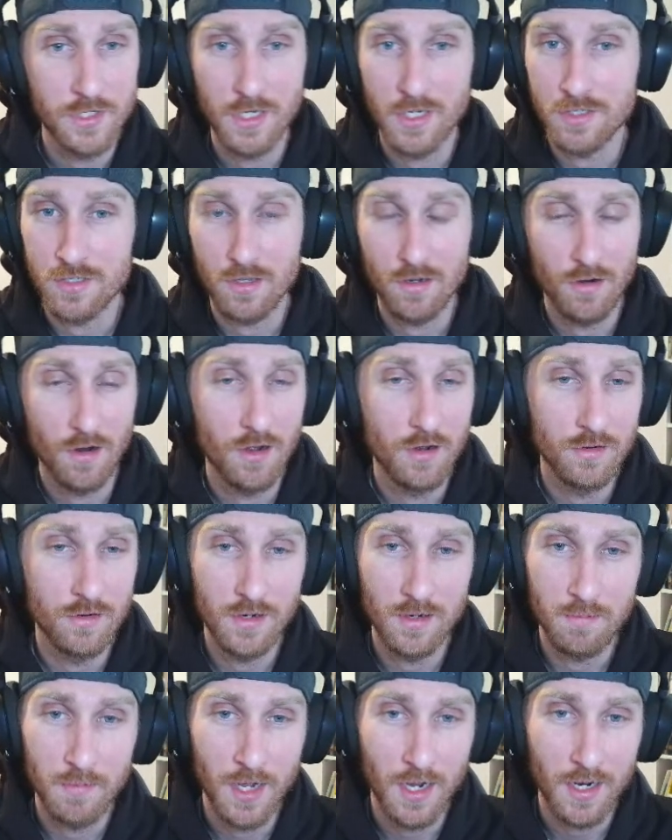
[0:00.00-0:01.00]
each their
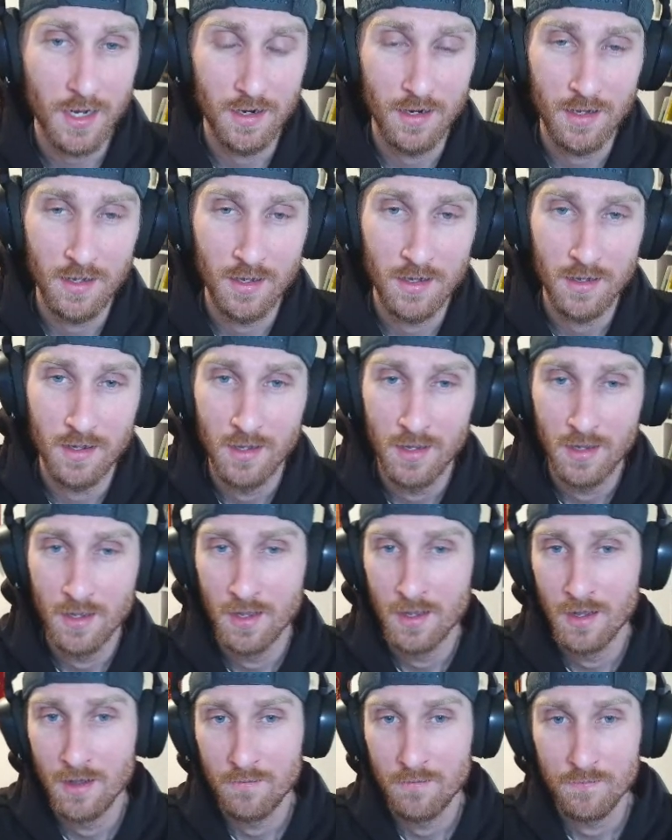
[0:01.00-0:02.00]
own. Not going
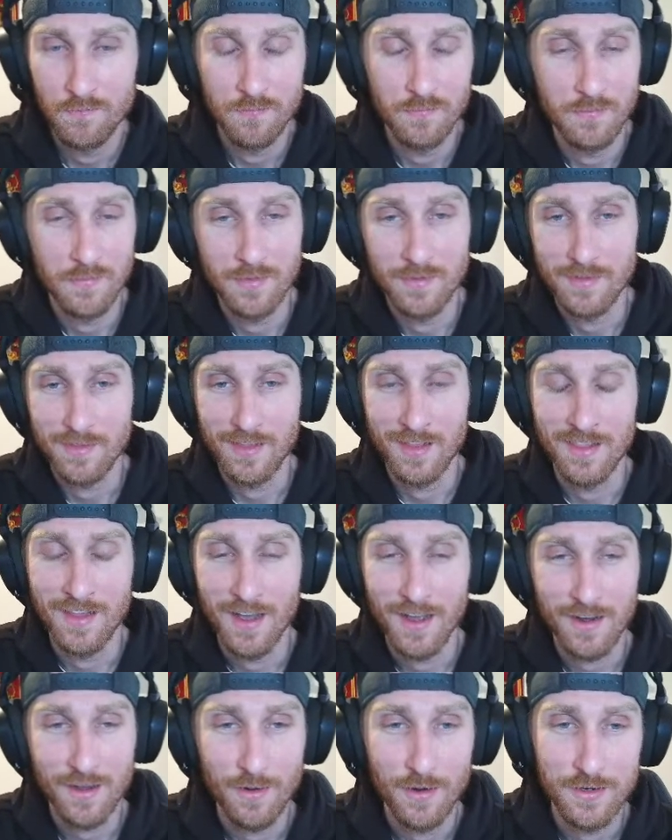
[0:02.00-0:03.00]

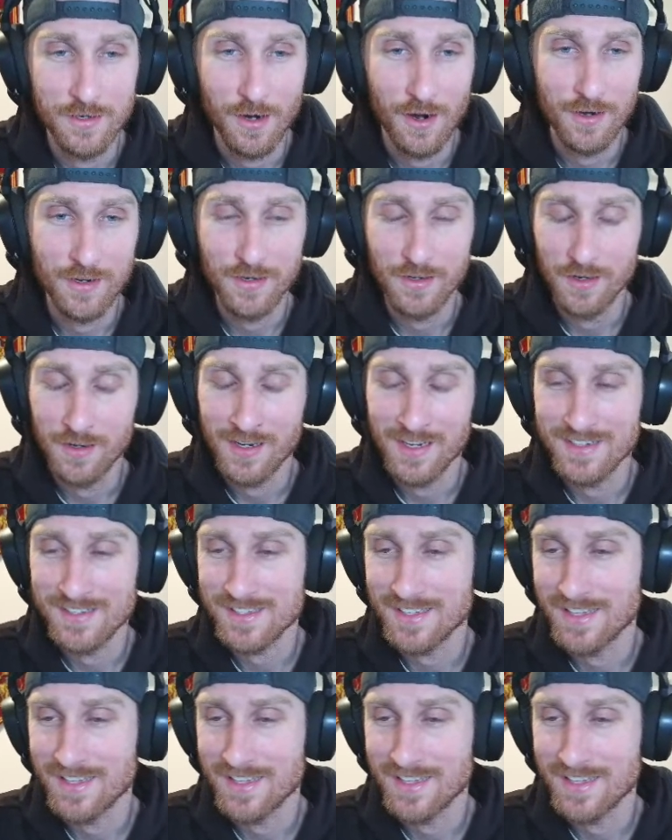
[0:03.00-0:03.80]
to argue against